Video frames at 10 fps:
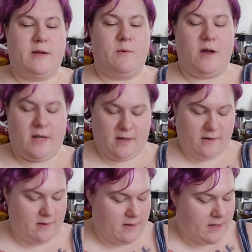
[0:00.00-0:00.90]
one.
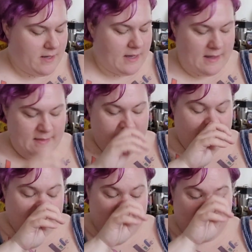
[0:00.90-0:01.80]
And
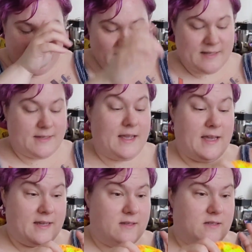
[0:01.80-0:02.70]
then this
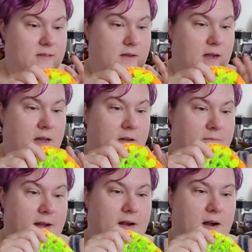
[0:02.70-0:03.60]
is
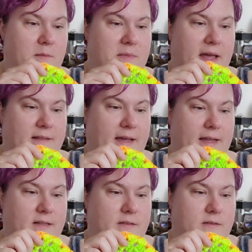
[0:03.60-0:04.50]
Red Heart
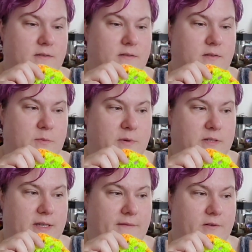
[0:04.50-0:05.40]
Blacklight Super
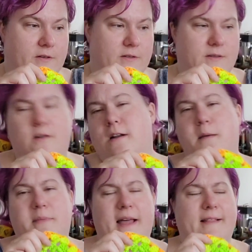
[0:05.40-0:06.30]
Savers, or
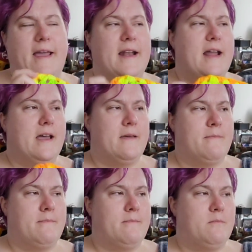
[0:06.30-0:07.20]
not Blacklight,
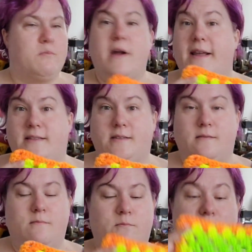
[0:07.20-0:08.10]

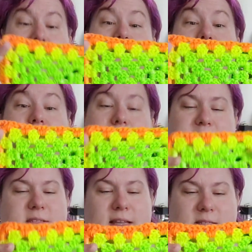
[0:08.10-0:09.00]
Bright
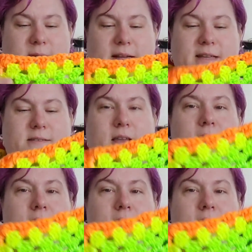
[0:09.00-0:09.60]
Stripes, that's what it is.